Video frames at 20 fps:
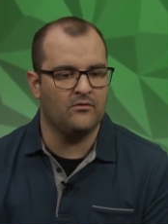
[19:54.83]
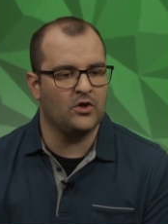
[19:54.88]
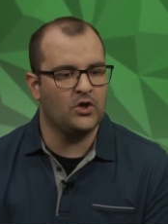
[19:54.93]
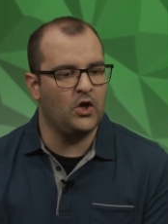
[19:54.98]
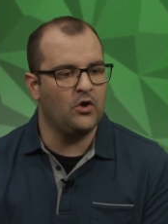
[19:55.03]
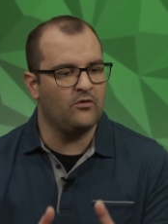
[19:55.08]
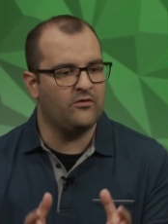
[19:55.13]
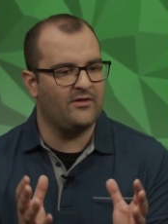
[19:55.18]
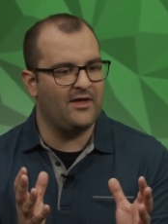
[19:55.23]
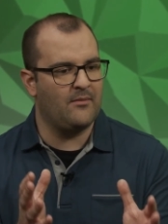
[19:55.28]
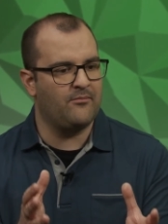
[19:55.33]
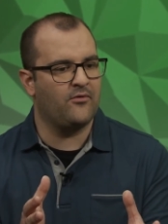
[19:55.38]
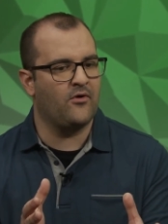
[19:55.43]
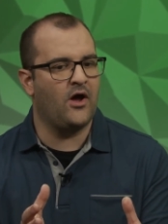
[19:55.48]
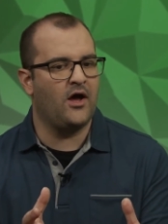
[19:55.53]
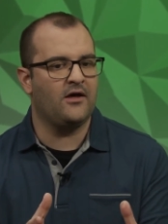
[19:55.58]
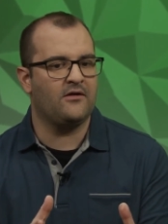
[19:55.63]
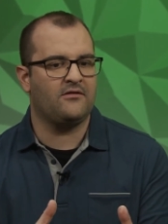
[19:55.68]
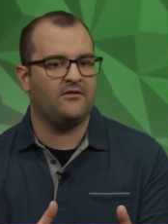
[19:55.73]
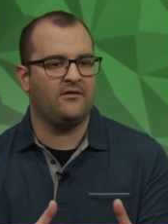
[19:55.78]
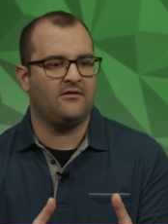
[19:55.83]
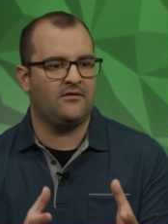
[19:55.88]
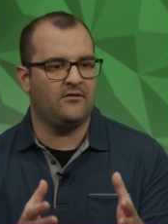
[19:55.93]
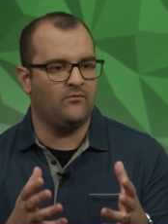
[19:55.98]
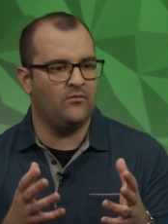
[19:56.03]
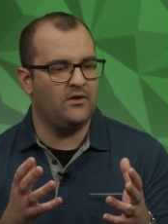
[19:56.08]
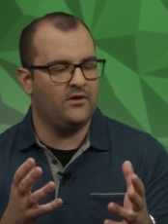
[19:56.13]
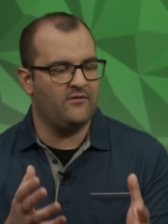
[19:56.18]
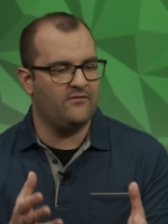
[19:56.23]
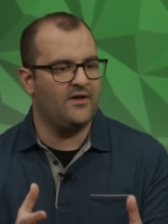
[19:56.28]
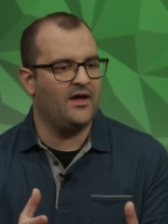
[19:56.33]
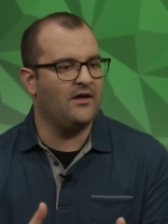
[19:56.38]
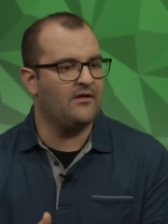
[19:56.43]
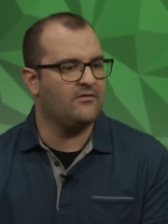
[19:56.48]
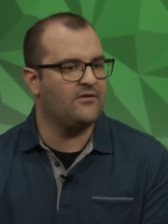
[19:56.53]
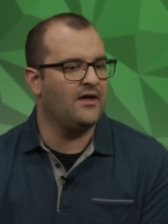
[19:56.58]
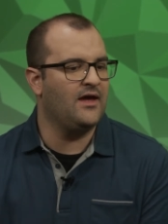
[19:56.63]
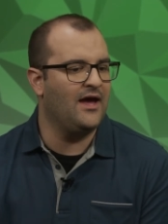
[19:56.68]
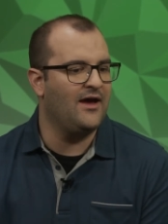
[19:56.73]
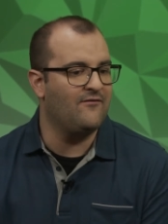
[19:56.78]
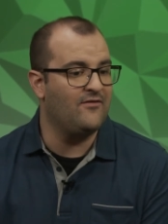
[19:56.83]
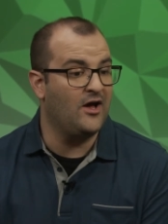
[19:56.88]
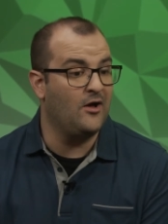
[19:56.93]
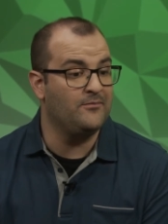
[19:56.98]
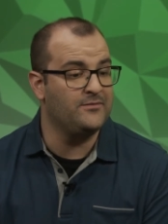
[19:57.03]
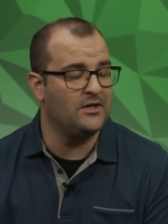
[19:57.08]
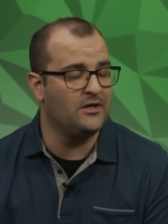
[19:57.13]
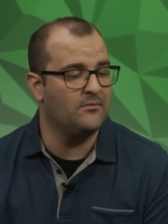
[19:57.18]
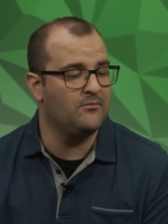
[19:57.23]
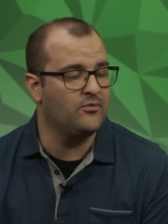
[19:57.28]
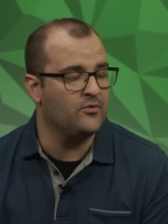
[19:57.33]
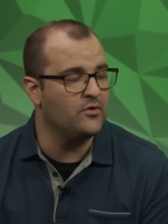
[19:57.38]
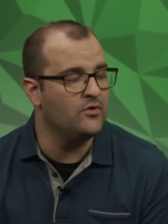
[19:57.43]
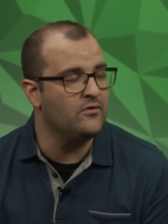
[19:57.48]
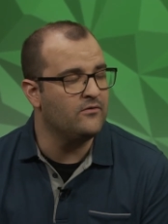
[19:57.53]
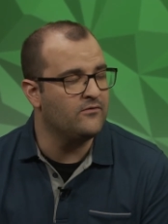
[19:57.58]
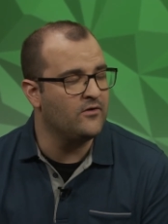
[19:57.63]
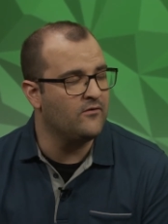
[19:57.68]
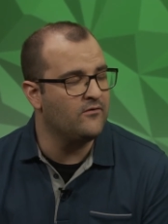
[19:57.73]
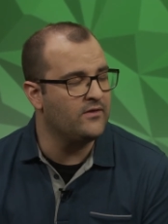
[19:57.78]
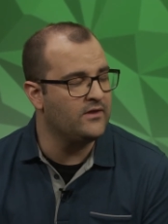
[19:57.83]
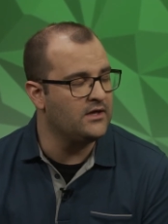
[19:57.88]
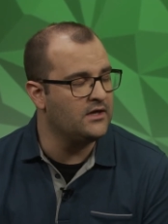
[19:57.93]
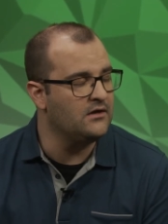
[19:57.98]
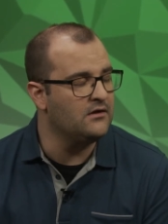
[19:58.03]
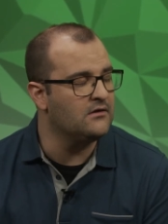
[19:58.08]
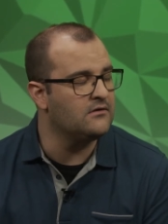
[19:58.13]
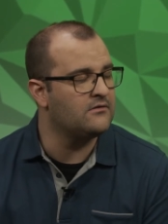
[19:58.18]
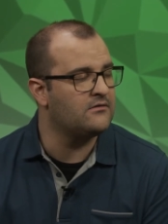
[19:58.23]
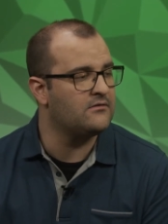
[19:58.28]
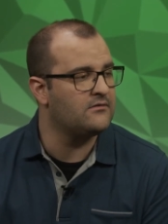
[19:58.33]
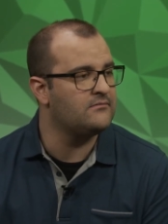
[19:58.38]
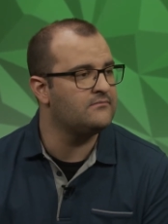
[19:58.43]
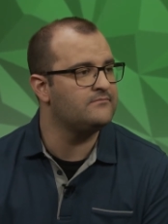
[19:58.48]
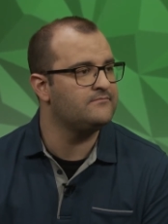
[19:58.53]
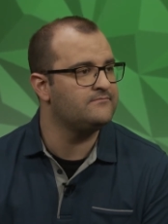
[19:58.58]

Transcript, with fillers: close to that process and really has, have helped it improve over the years.